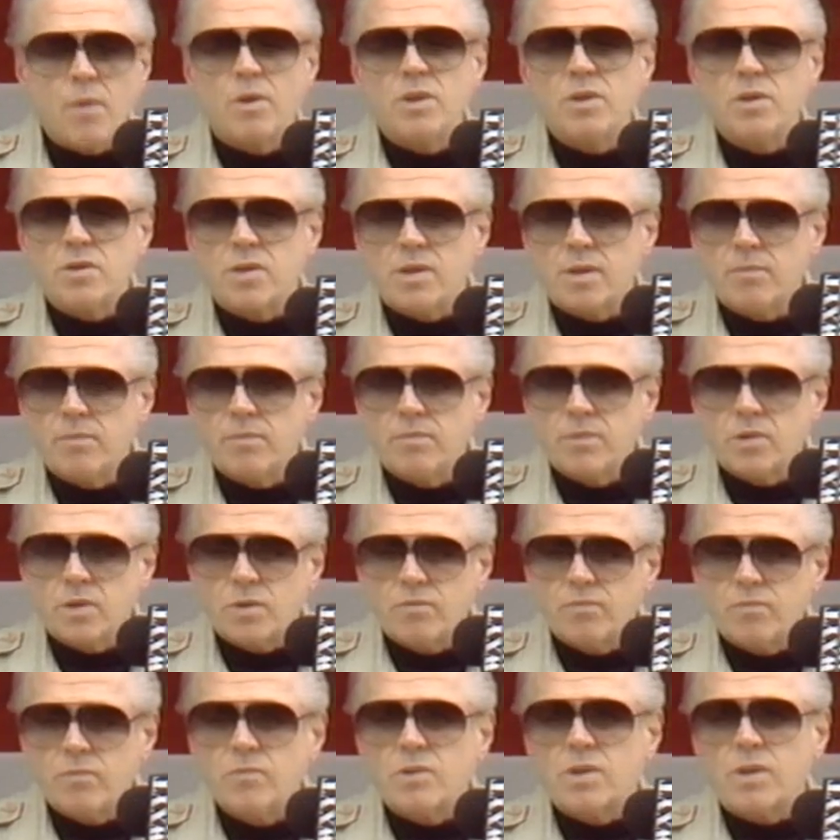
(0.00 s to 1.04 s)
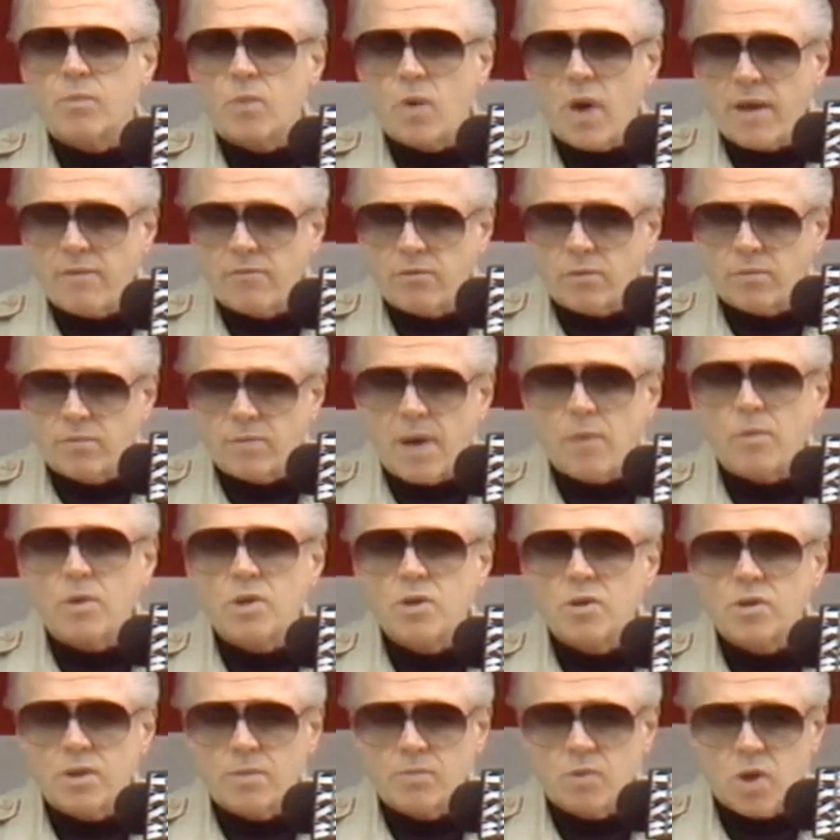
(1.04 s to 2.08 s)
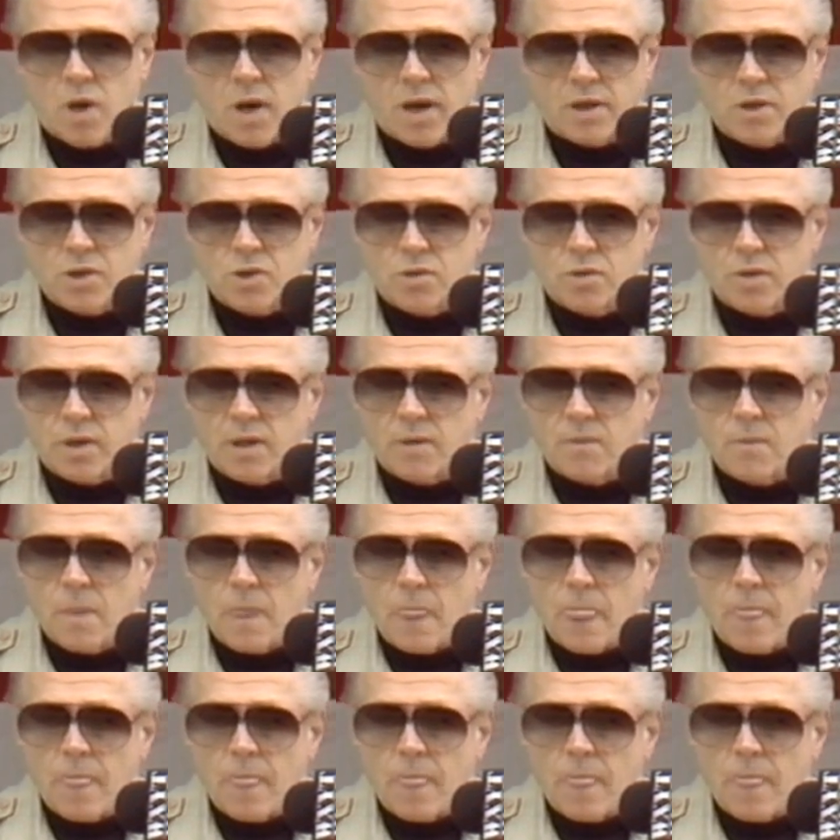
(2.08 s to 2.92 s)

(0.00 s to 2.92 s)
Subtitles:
I want to do some rifle. I want to do some target shooting.